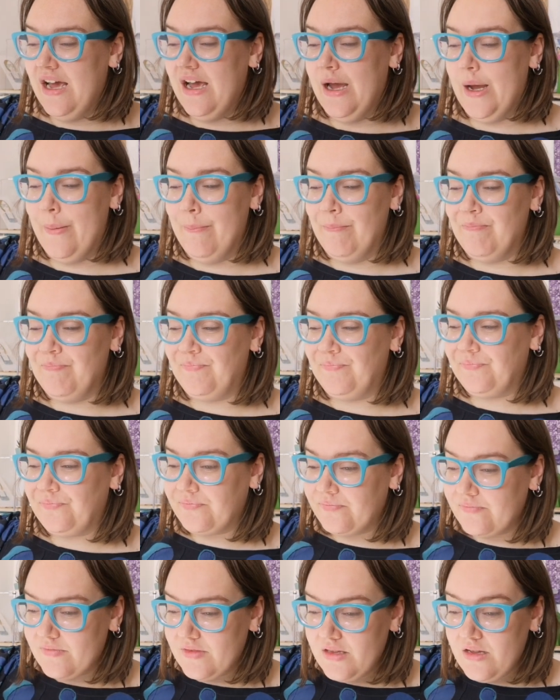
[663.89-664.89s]

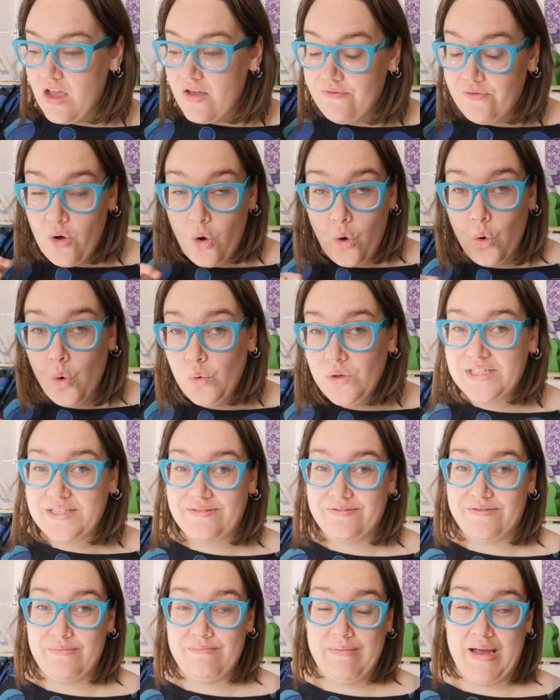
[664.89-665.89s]
for all the
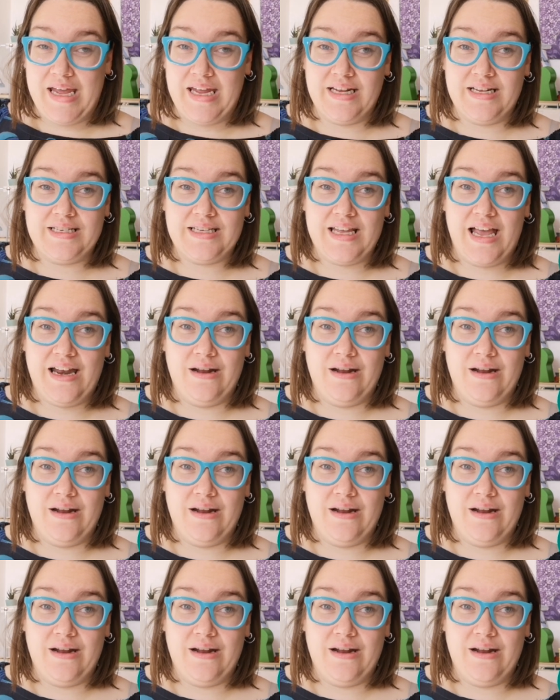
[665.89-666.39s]
different makes.